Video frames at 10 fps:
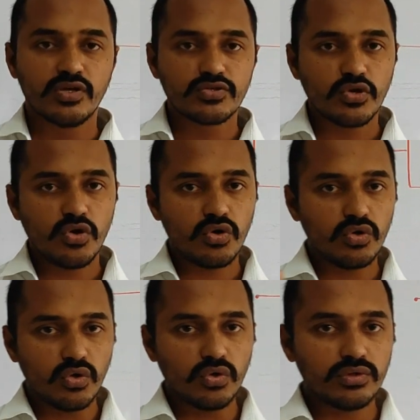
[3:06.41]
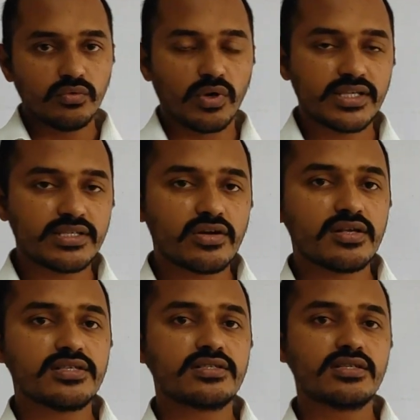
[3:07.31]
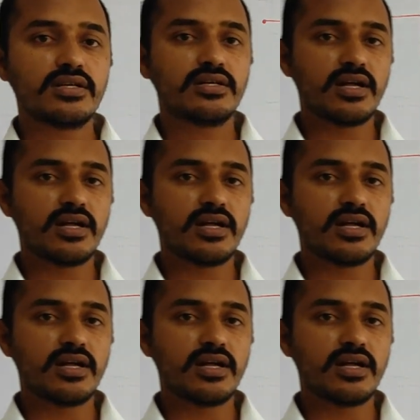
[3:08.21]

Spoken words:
So what is a transistor?